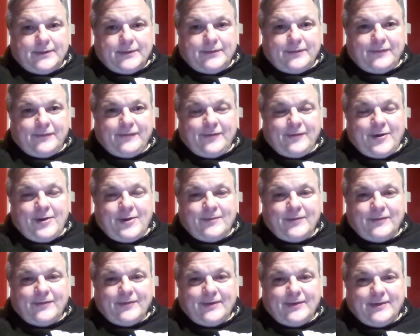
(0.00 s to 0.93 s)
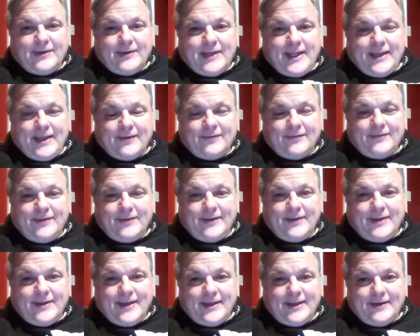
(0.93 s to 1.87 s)
film is a
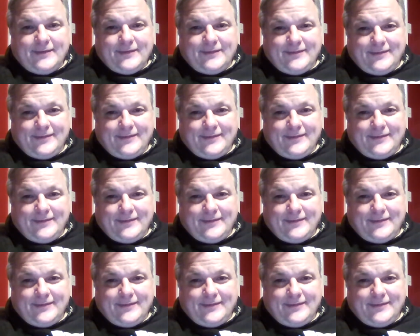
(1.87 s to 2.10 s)
nasty, kind of